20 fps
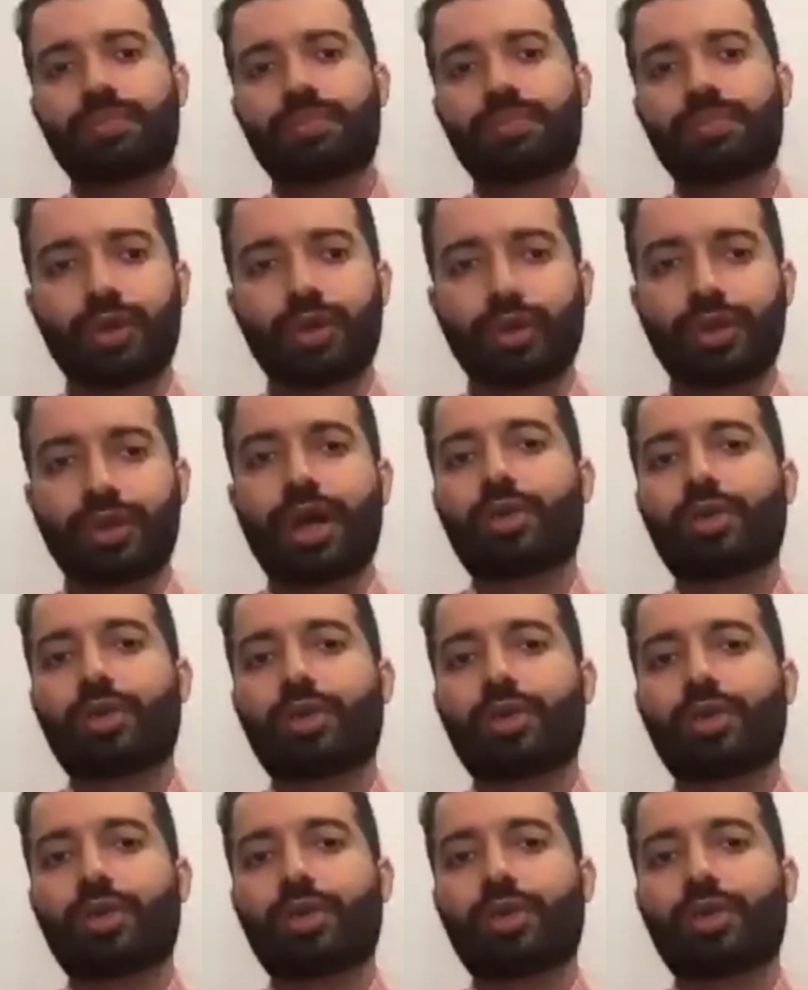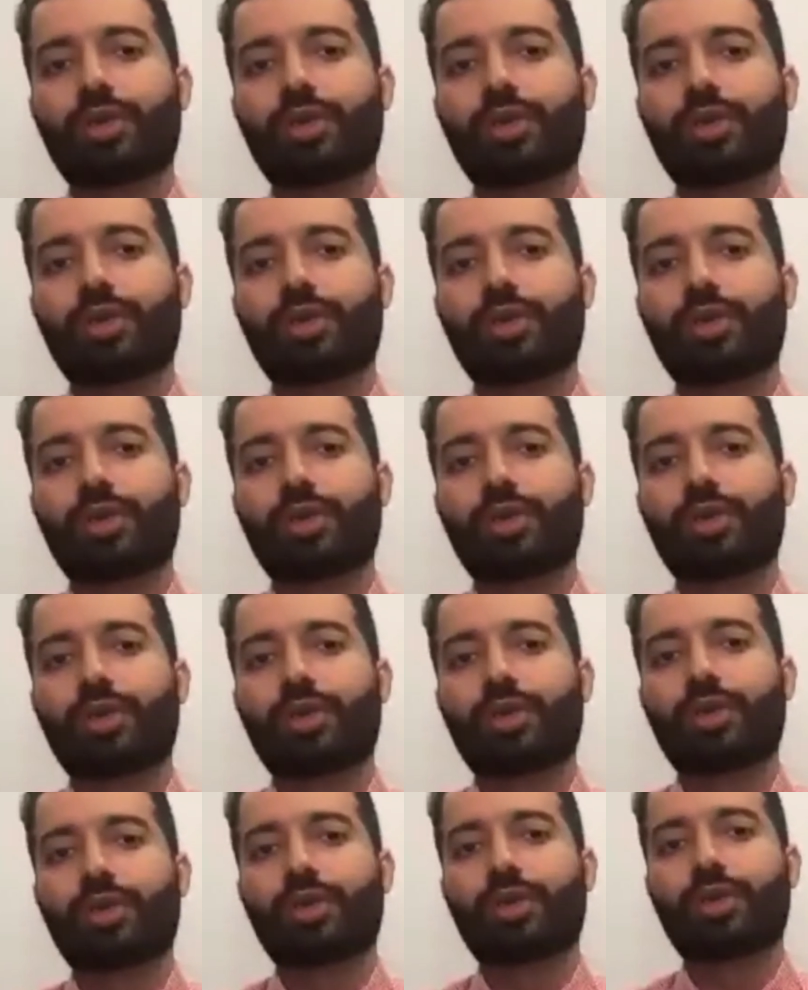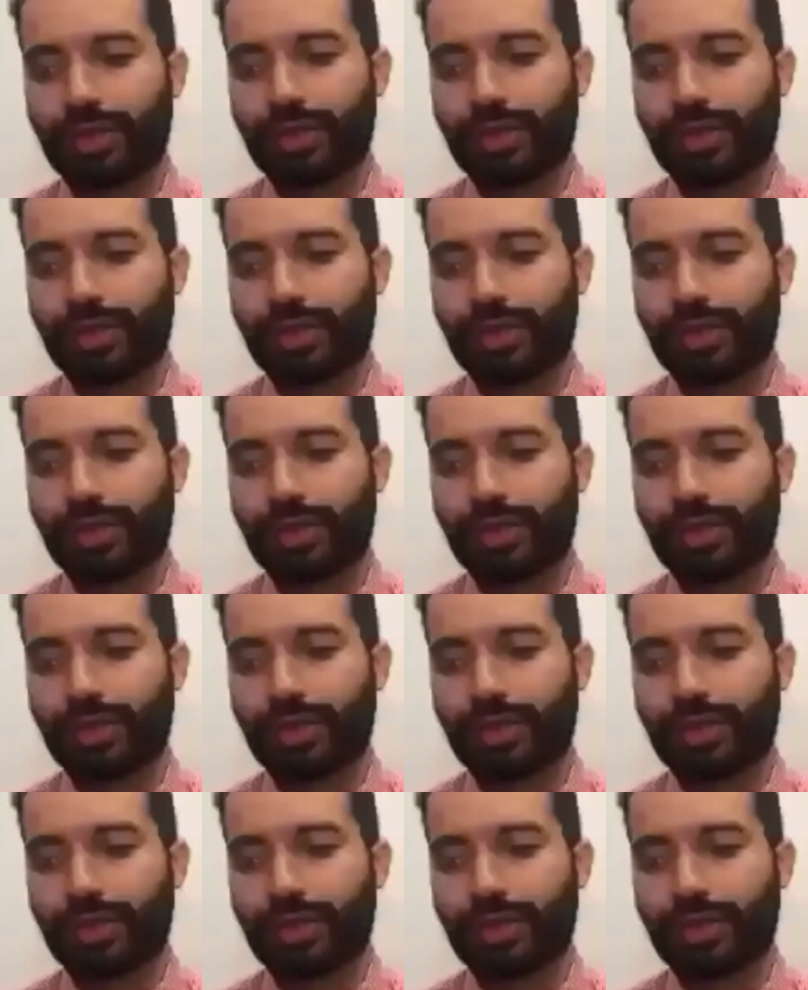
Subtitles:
the downstream process becomes easier.